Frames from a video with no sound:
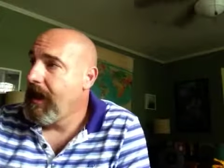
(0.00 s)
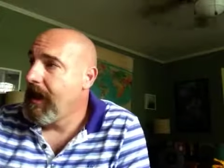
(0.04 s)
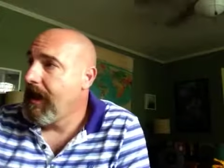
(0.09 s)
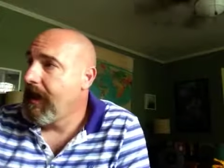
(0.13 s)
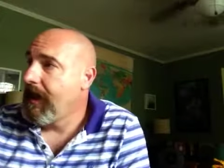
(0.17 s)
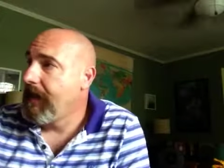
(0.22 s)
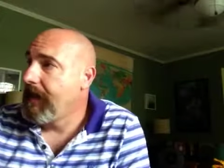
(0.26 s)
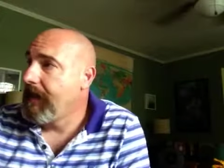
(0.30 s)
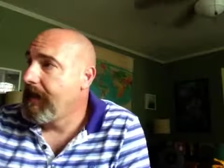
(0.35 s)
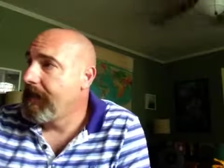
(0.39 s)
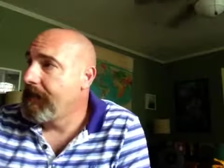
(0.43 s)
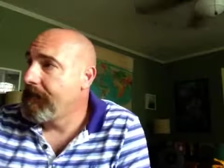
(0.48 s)

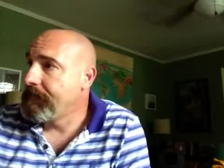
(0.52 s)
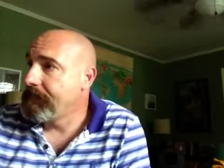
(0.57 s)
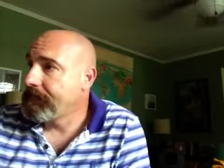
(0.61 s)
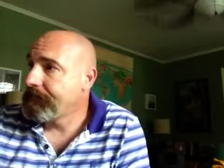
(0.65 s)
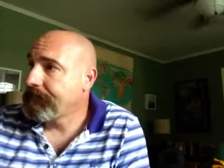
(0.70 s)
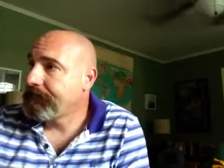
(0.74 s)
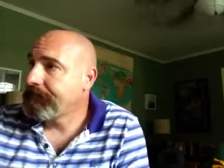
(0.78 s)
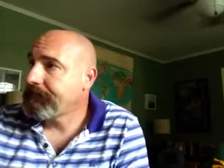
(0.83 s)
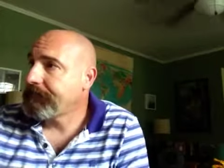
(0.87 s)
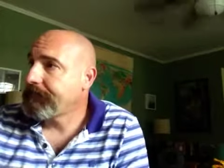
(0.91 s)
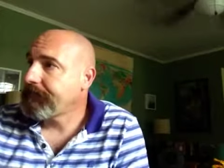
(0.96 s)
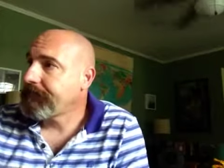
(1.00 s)
Um,
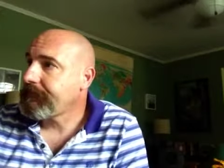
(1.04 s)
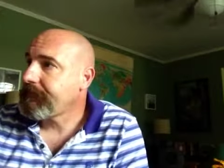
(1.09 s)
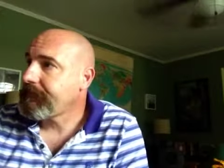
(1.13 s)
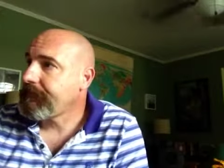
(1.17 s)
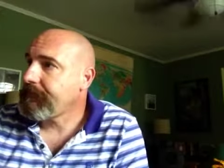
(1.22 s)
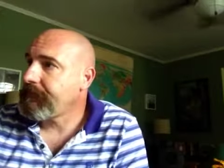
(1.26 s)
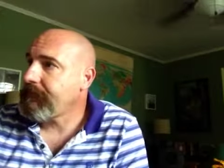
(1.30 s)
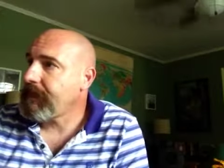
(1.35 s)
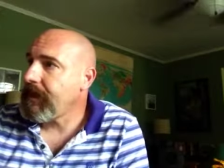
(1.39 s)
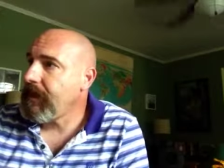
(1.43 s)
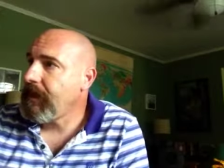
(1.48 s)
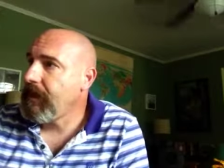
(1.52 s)

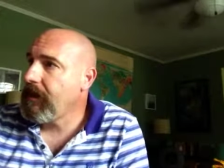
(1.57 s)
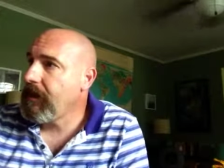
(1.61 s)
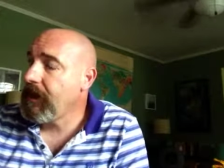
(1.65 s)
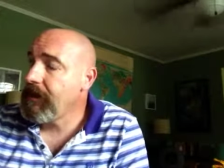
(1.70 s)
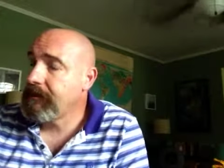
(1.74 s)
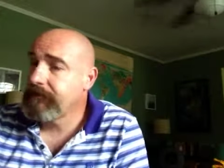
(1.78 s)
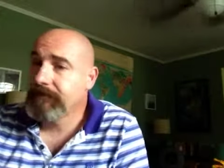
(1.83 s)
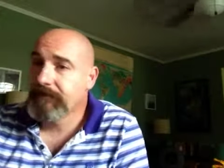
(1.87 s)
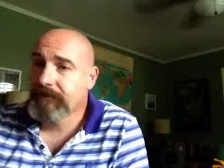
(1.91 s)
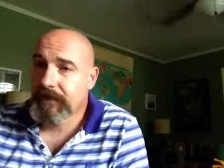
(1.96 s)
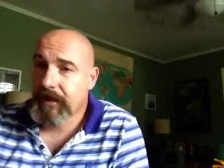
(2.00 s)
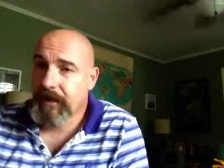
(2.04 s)

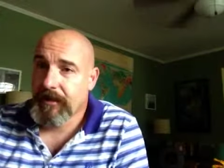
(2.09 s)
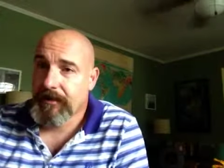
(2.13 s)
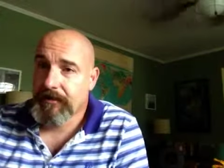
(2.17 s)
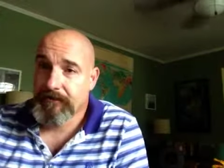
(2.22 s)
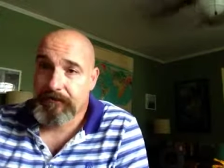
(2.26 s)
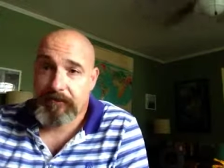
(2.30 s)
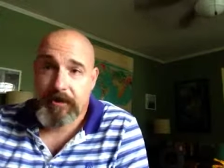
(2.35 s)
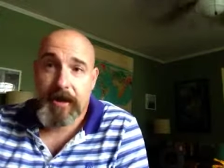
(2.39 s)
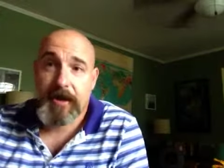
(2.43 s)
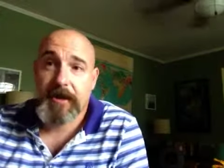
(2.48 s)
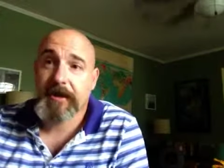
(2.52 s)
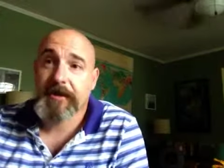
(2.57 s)
and
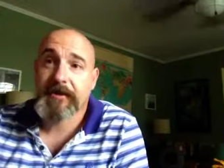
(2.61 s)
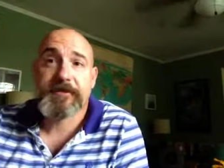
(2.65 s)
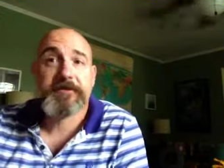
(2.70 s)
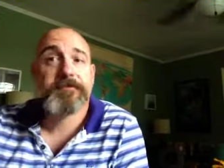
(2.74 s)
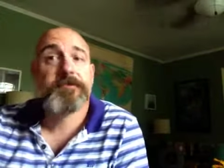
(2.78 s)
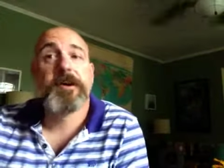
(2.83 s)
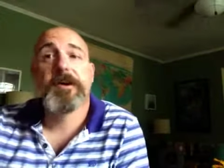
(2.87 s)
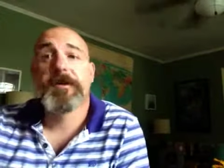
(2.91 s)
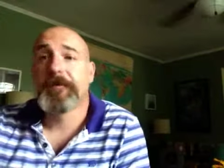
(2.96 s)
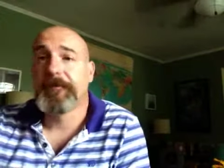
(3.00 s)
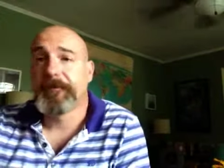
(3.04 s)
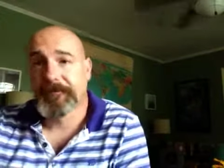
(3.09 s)
and writing is
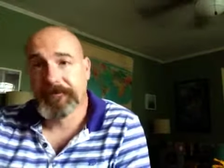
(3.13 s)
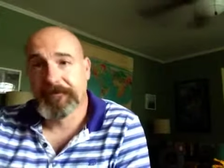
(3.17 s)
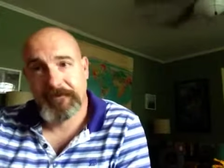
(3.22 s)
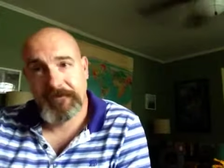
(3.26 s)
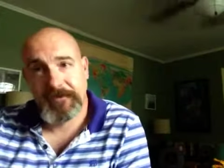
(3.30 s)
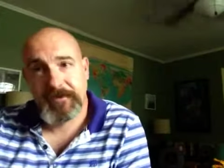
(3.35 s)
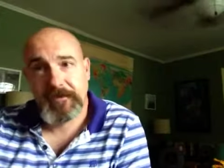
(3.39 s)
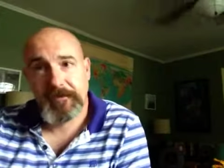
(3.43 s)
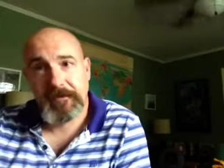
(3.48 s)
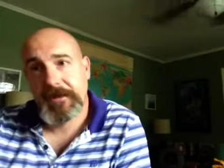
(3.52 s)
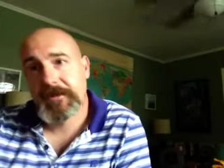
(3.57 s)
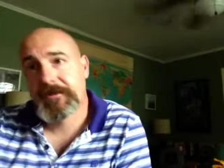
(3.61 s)
fun,
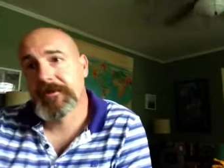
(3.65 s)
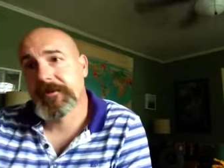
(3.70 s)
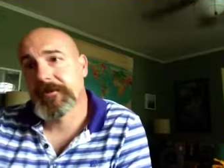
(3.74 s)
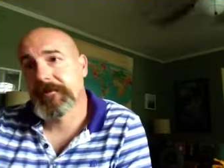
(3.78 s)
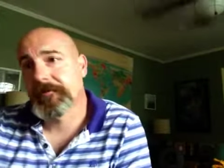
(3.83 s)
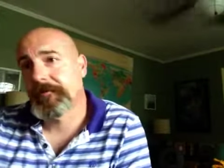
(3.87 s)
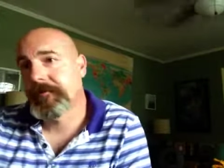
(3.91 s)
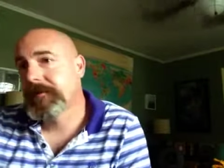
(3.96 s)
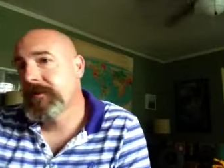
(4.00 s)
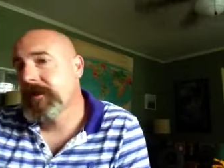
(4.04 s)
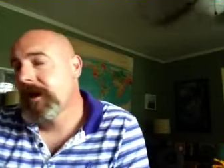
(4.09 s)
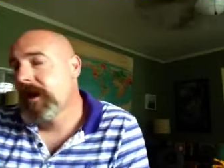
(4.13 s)
the mental.
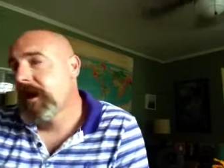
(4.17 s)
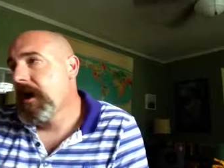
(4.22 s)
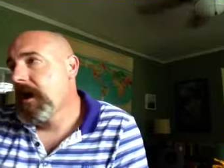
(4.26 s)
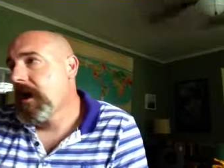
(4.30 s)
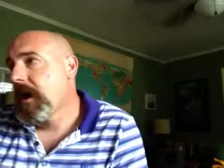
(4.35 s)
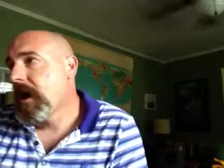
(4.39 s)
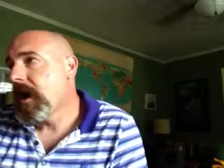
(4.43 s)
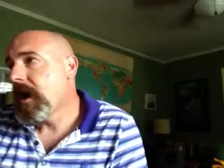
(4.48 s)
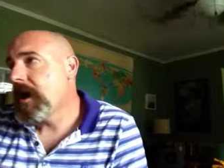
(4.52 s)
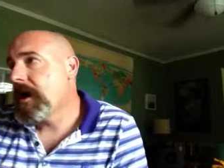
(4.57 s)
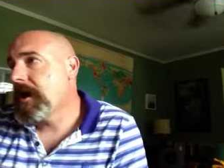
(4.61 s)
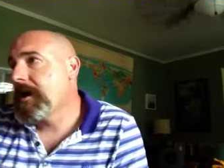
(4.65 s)

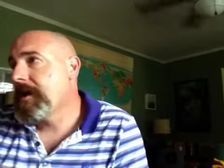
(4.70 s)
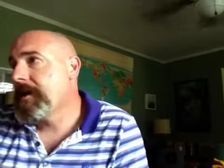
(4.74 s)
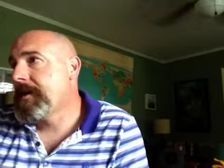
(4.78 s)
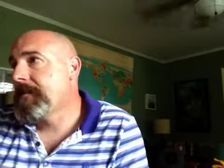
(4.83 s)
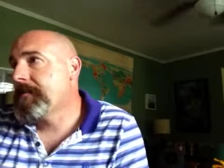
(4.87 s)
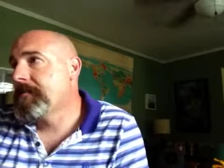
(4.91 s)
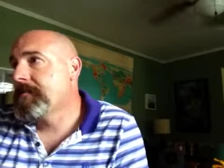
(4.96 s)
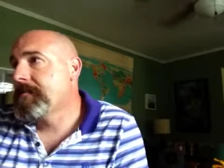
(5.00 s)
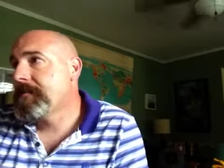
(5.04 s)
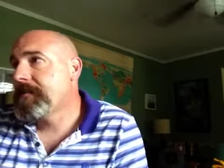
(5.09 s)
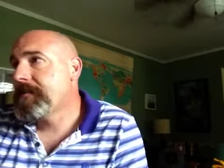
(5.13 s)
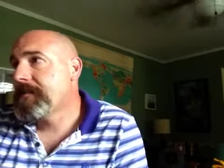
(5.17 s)

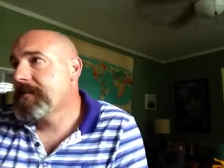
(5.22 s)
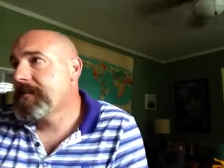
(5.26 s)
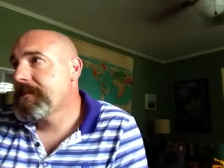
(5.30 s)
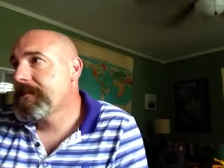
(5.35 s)
Um,